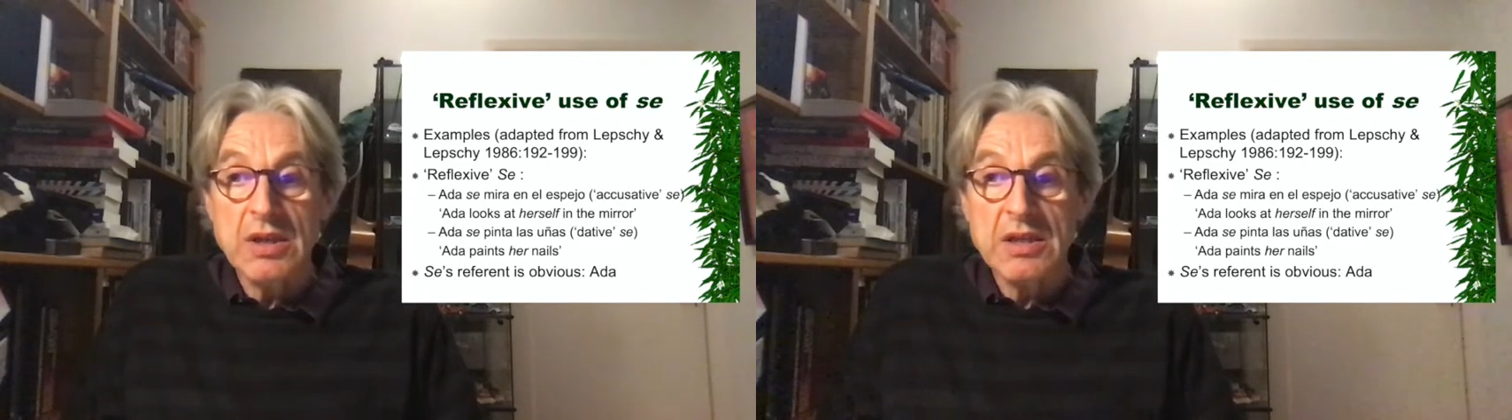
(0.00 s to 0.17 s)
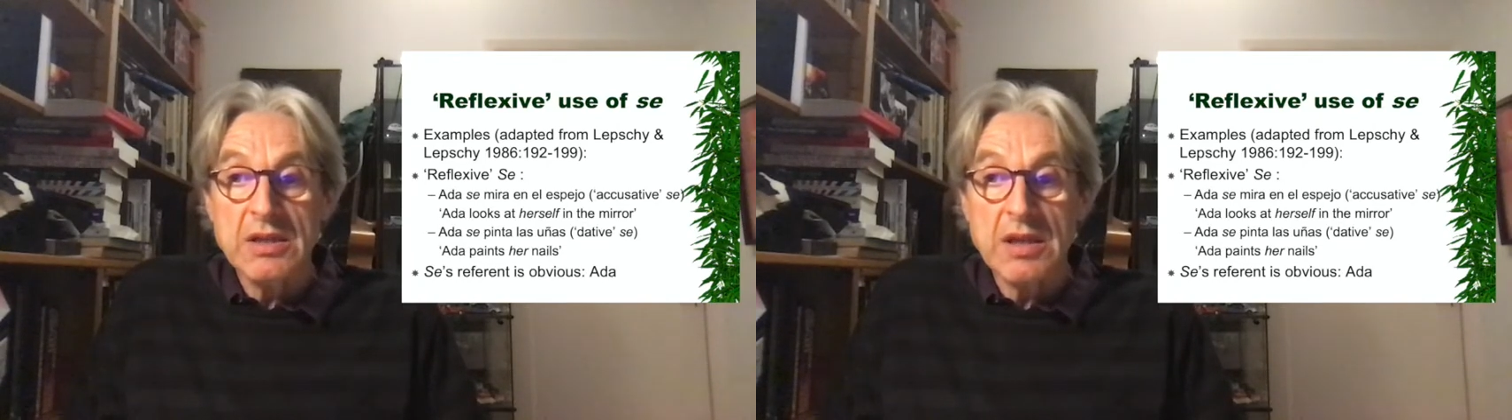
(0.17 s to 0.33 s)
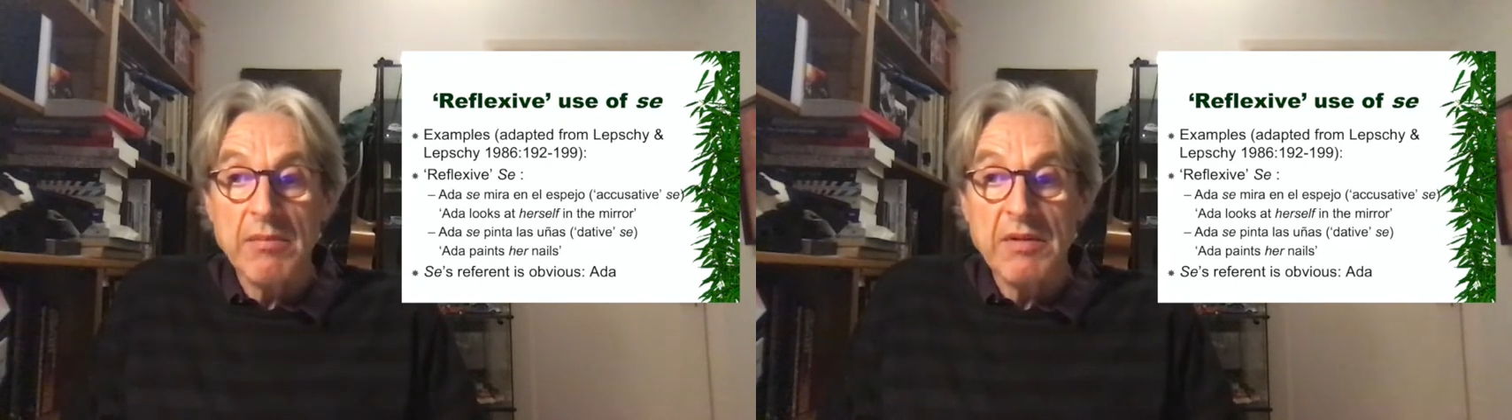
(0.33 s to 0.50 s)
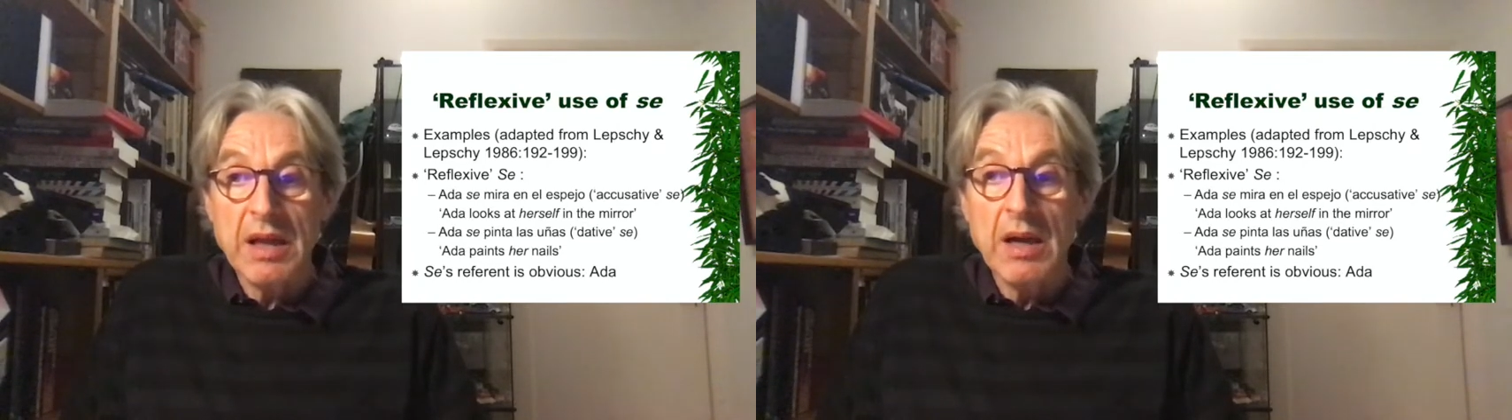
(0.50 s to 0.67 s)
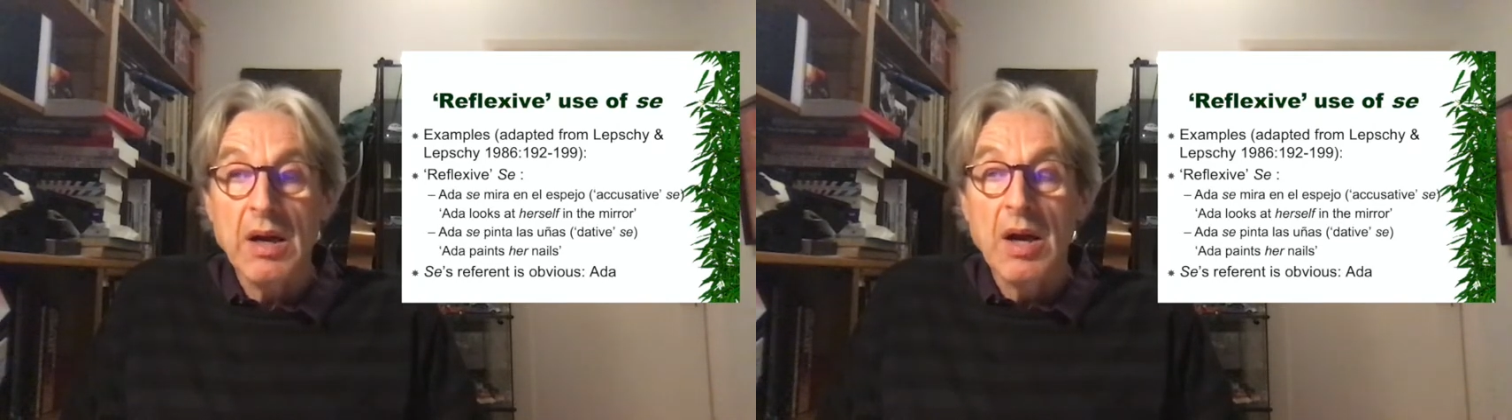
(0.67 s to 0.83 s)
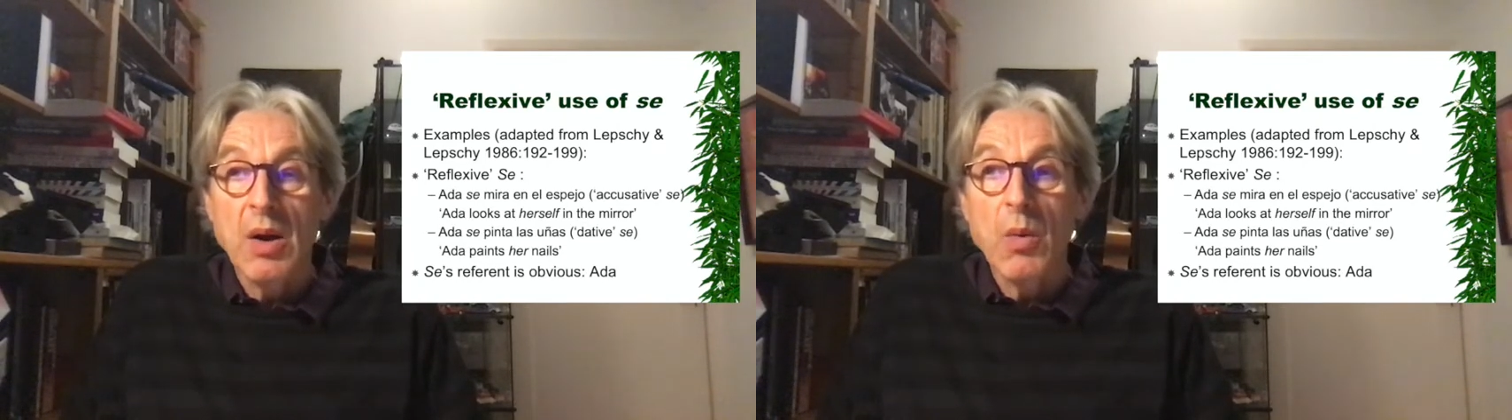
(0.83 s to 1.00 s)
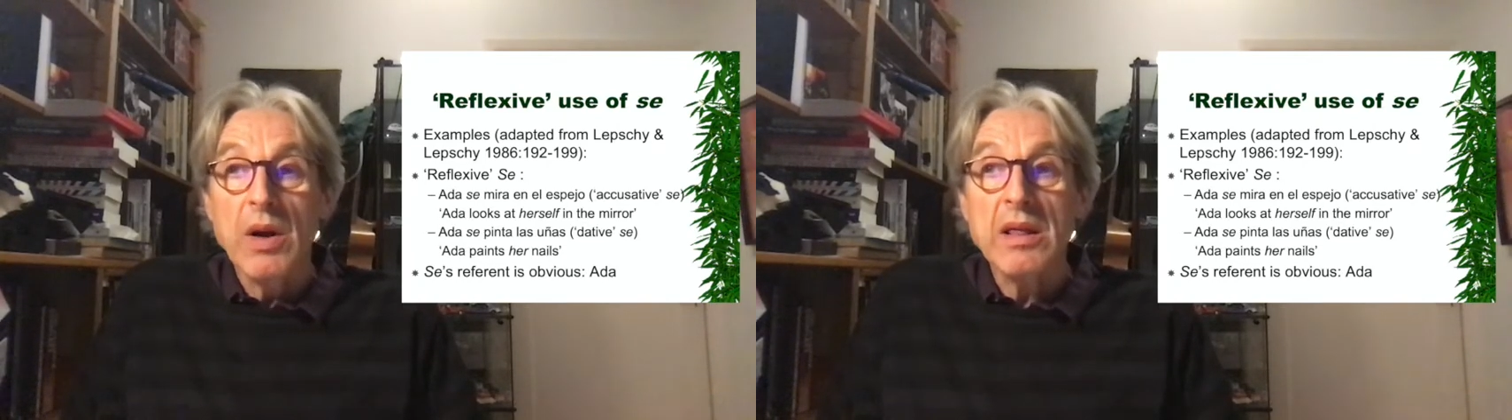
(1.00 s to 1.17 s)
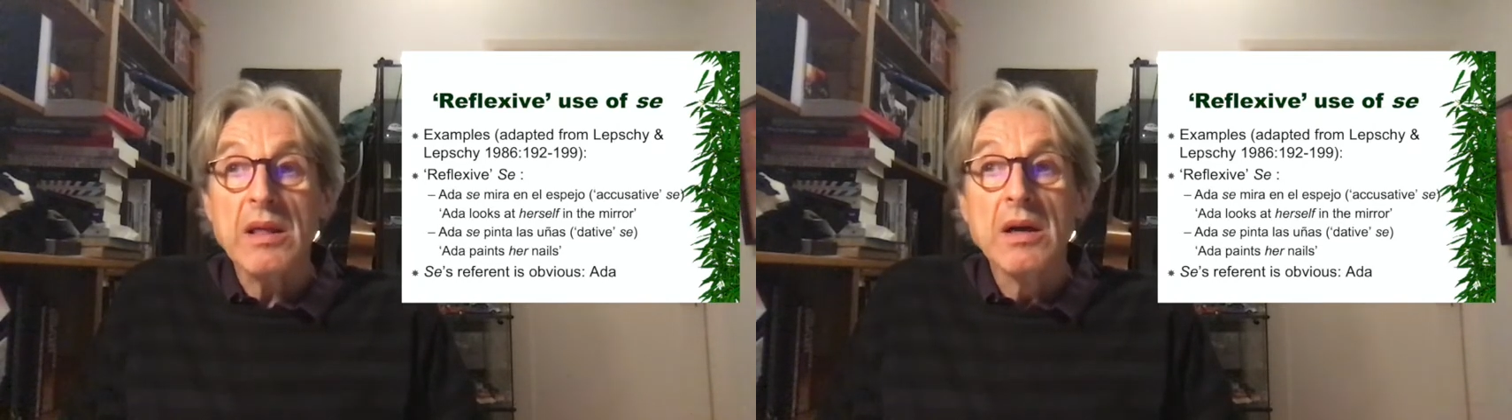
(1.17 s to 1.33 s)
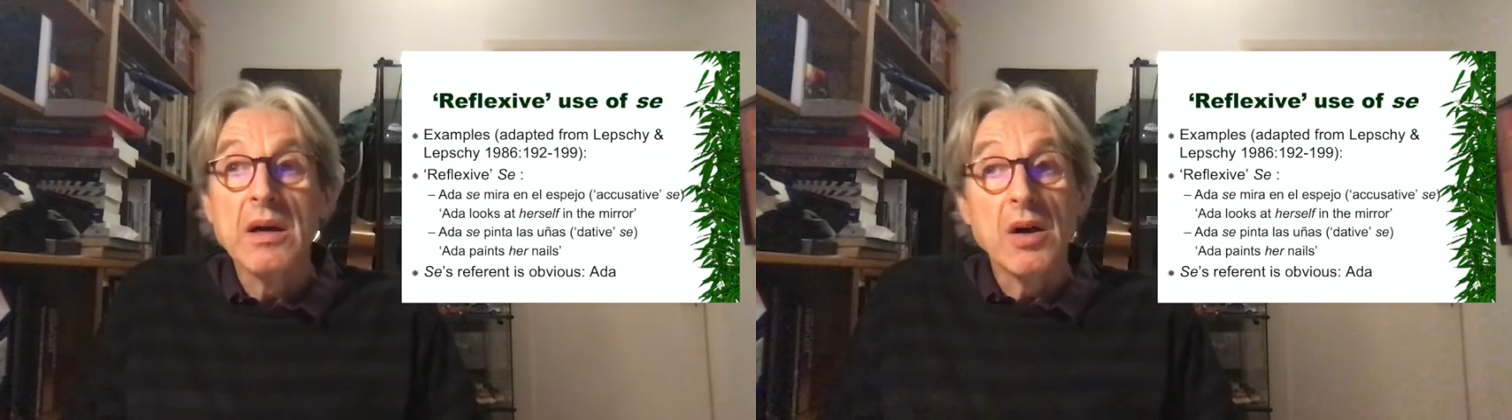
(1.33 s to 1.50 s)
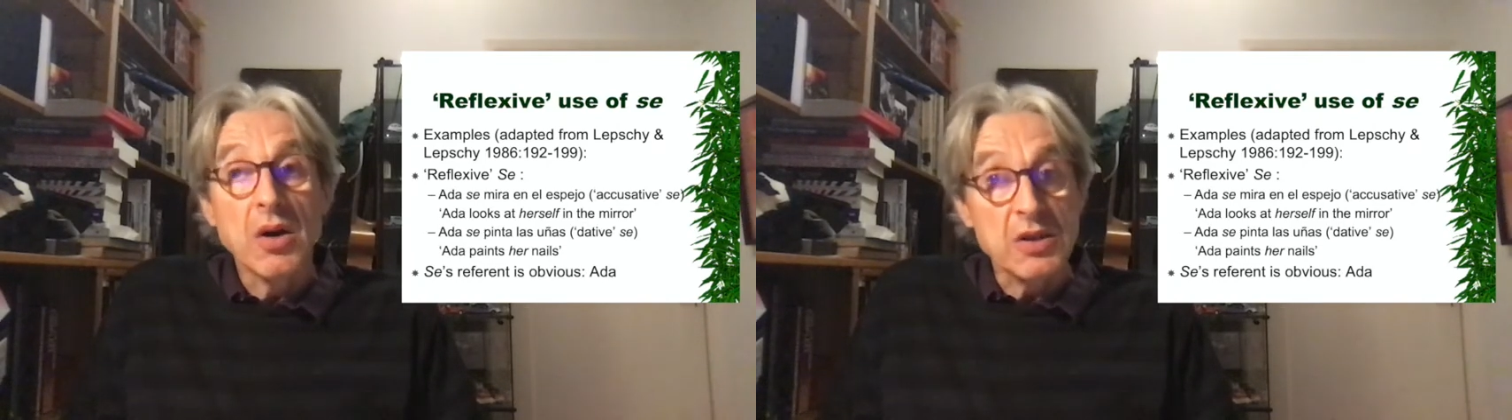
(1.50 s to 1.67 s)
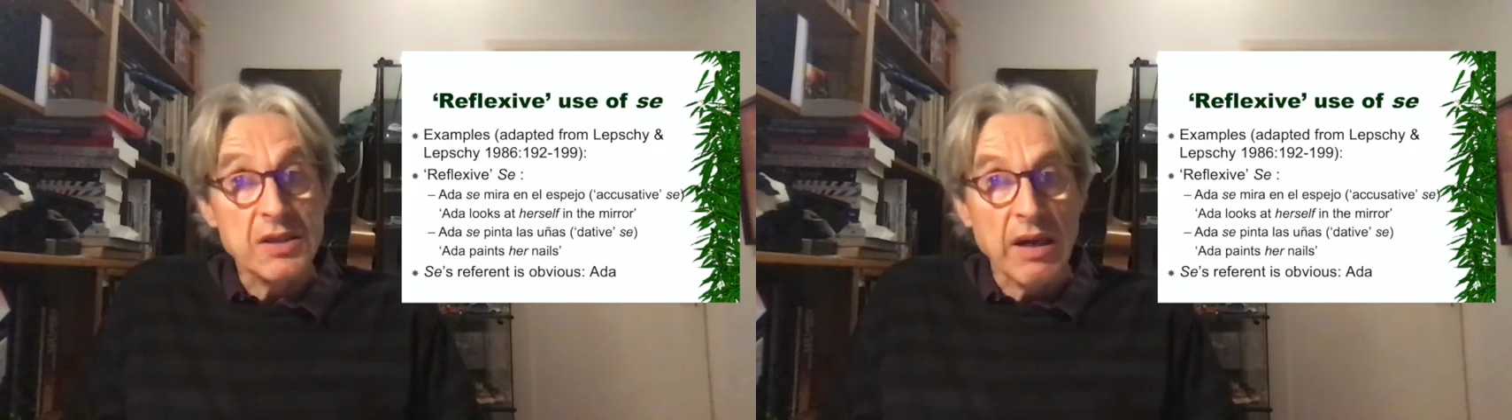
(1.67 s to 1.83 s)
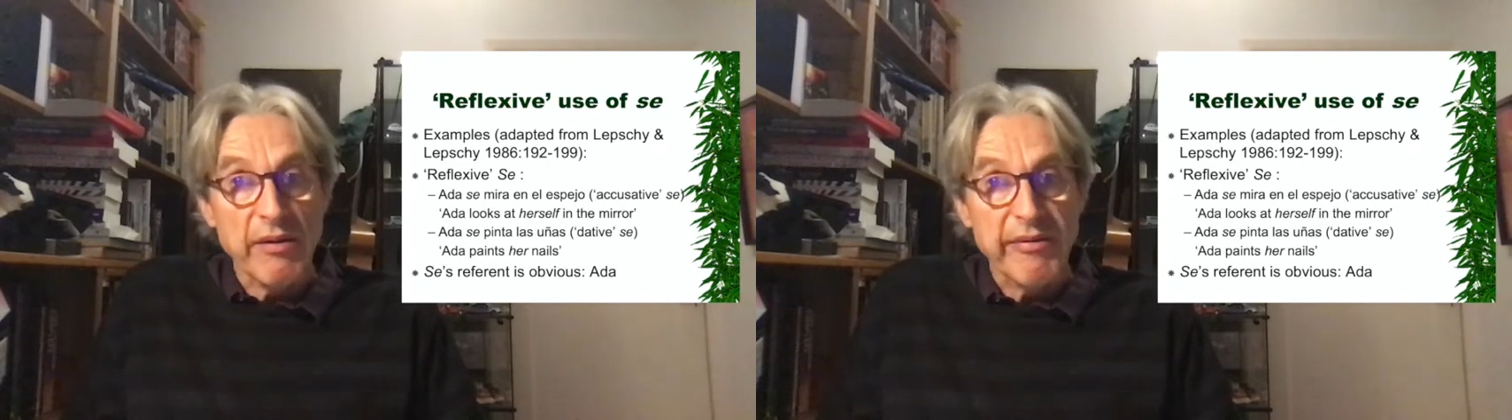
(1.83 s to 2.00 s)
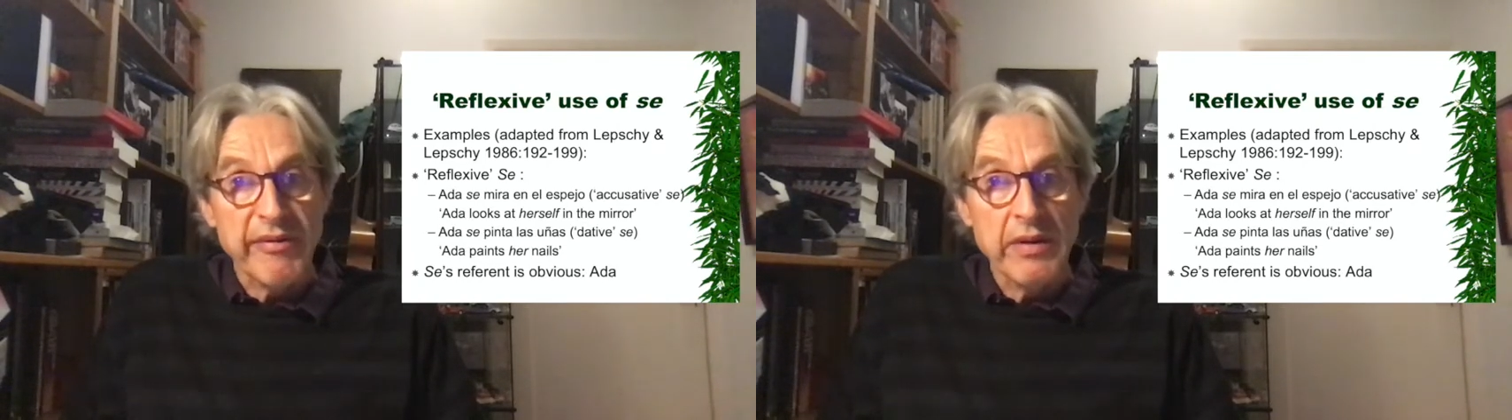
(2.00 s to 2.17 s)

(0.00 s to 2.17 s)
something with herself